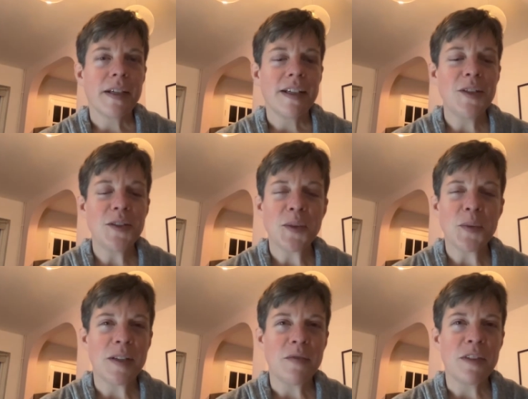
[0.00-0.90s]
I used the
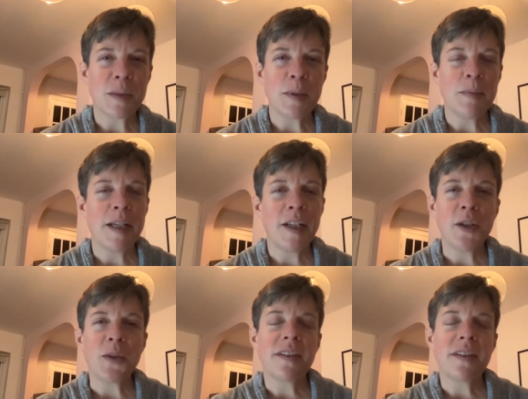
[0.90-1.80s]
word invisible in my
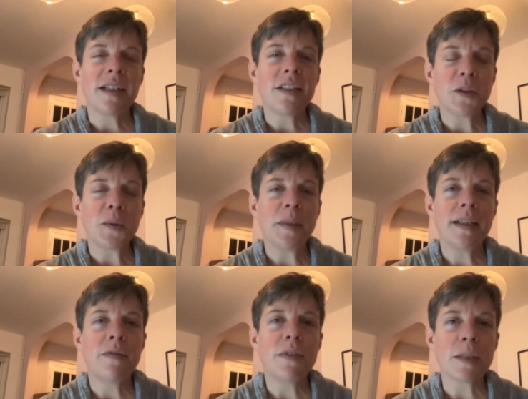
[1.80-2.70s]
notes, and I don't mean
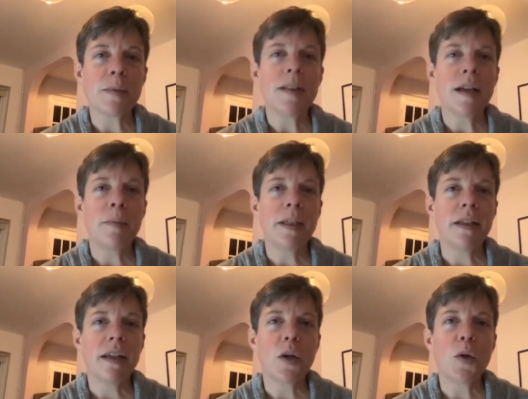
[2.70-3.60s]
invisible. I mean
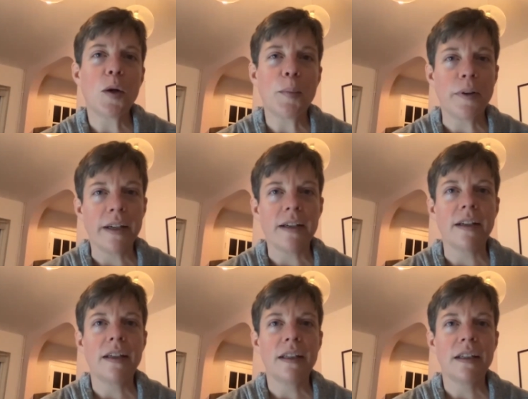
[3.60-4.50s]

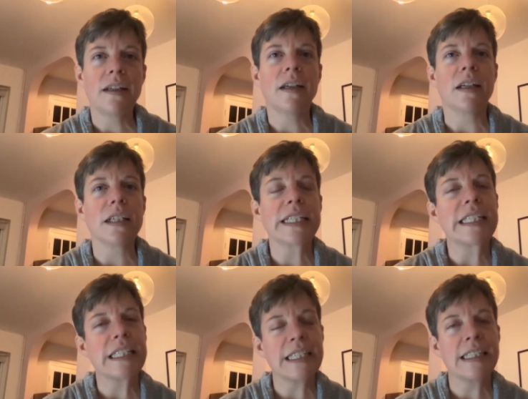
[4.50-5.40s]
incorporated in and
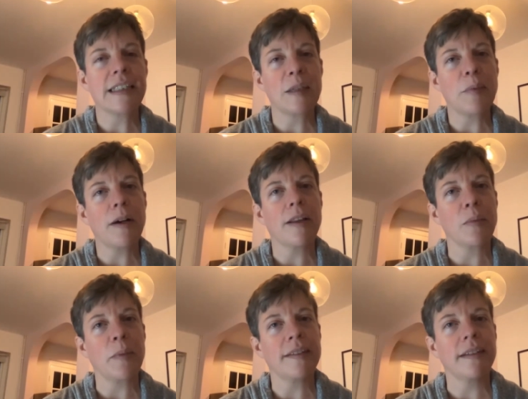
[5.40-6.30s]
consistently part of the
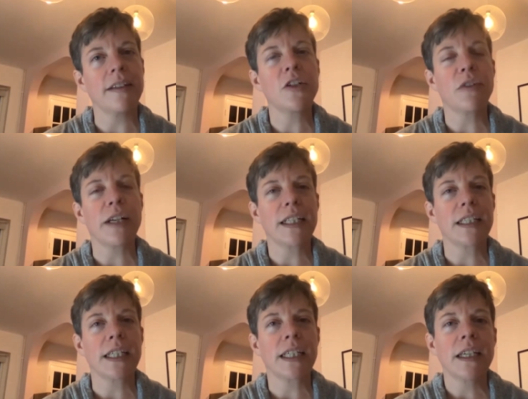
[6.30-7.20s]
message, right?
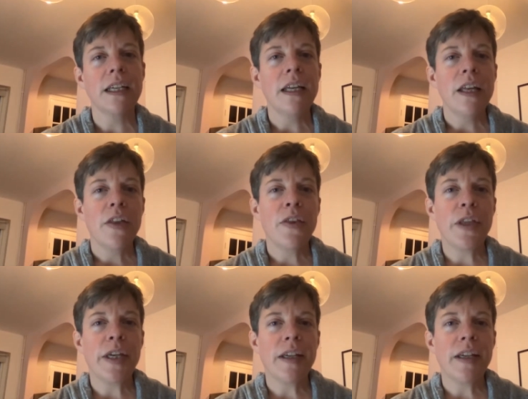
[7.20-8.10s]
Like
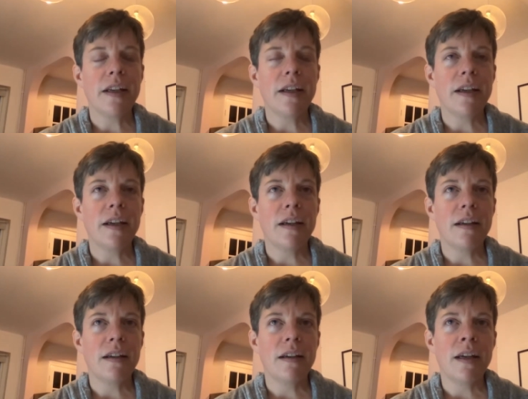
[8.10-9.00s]
that
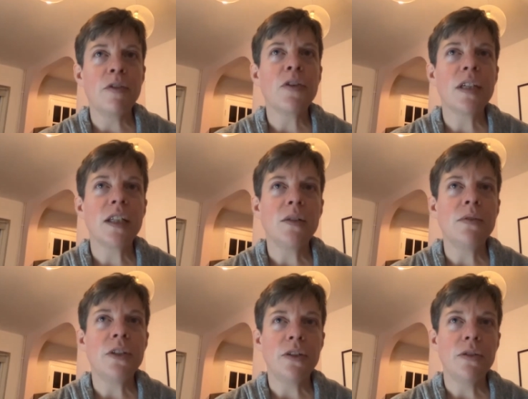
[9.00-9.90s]
everything you
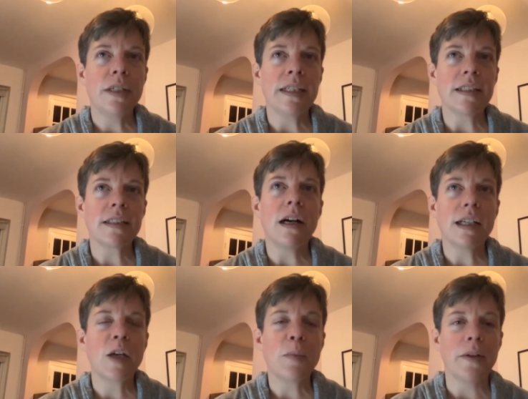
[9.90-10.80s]
do is
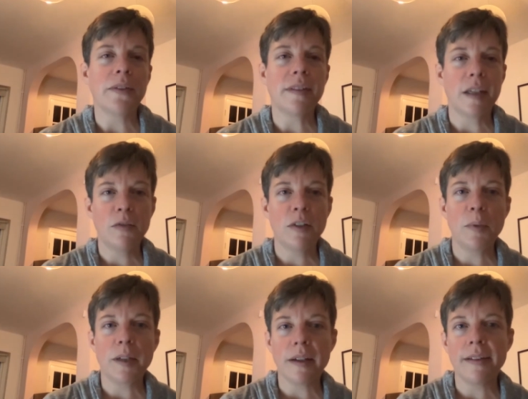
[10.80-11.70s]
talking about safety
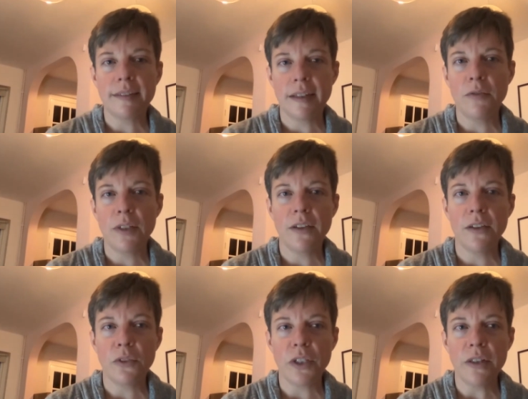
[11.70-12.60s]
because safety
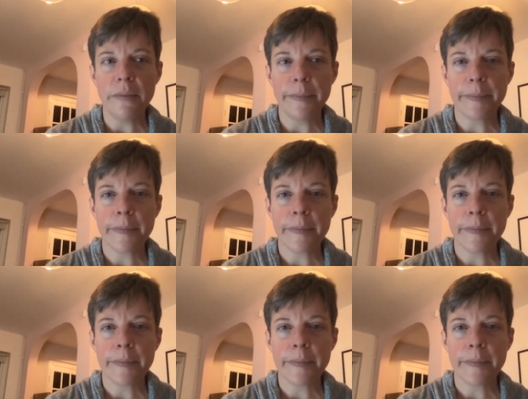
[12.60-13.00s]
is fun.